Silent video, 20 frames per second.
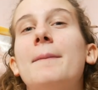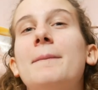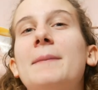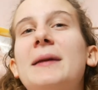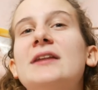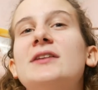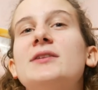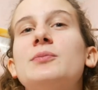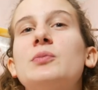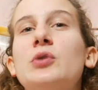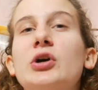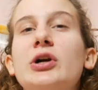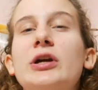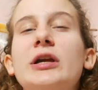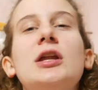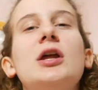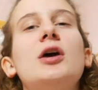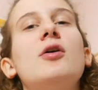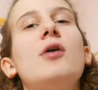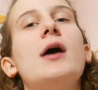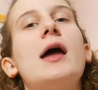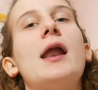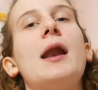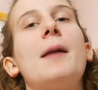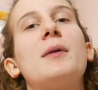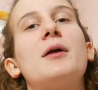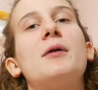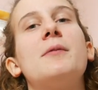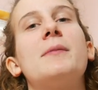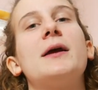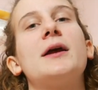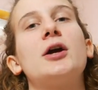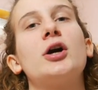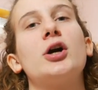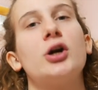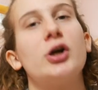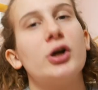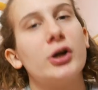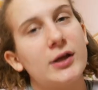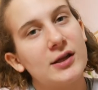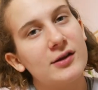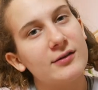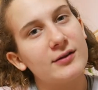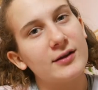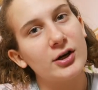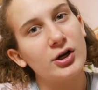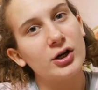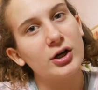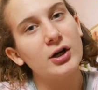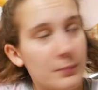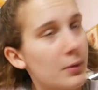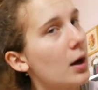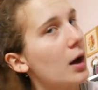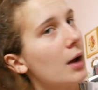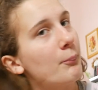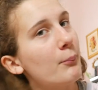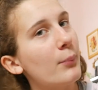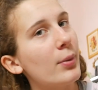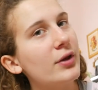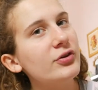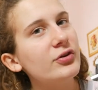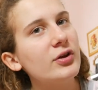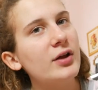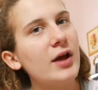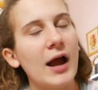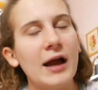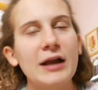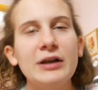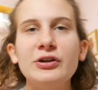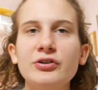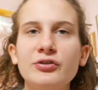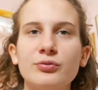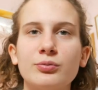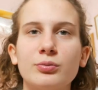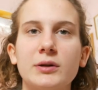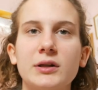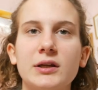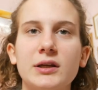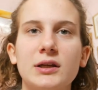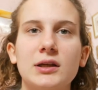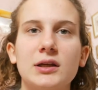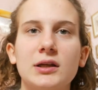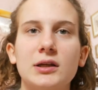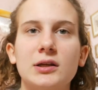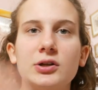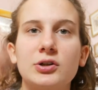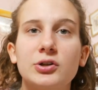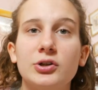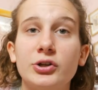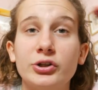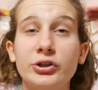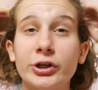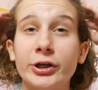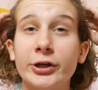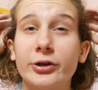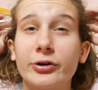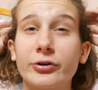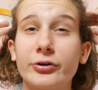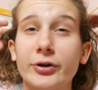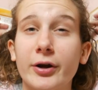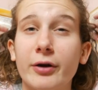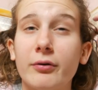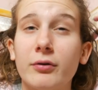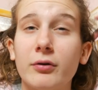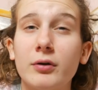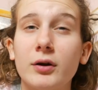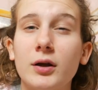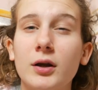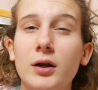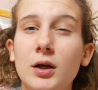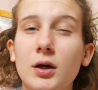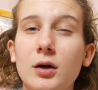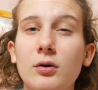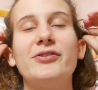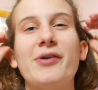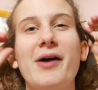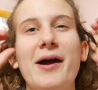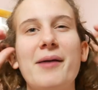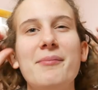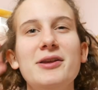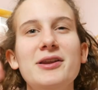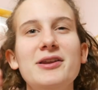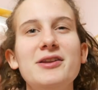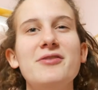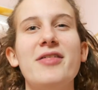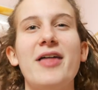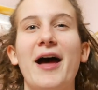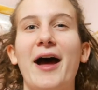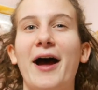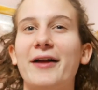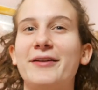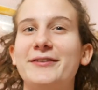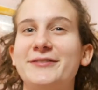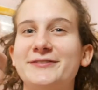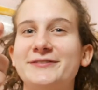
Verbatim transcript: made some cookie dough and I'm gonna make cookies later. But basically I just really need to take a shower right now. So I'm gonna do that.